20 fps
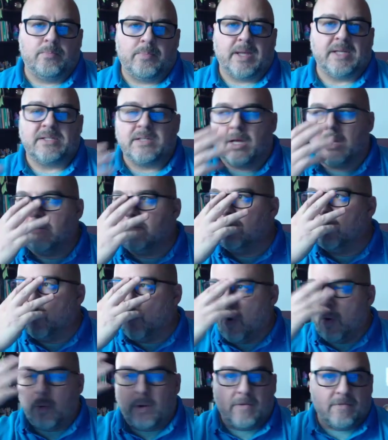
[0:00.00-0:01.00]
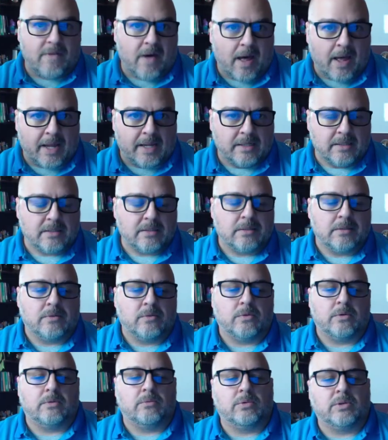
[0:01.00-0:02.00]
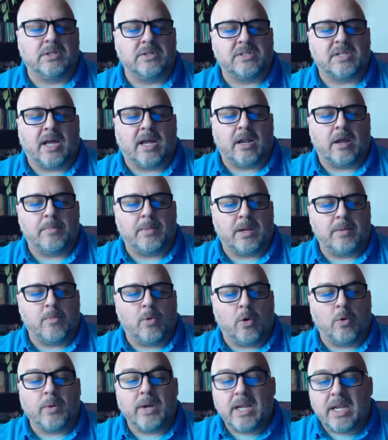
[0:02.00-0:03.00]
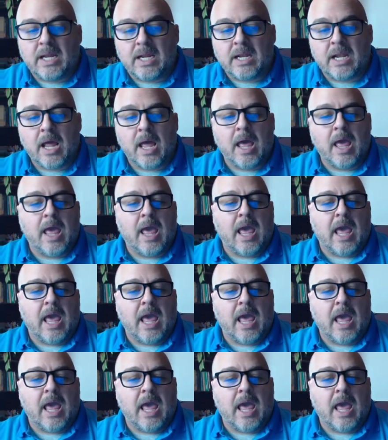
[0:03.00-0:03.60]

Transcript: based on what we find, we'll decide how many more we need.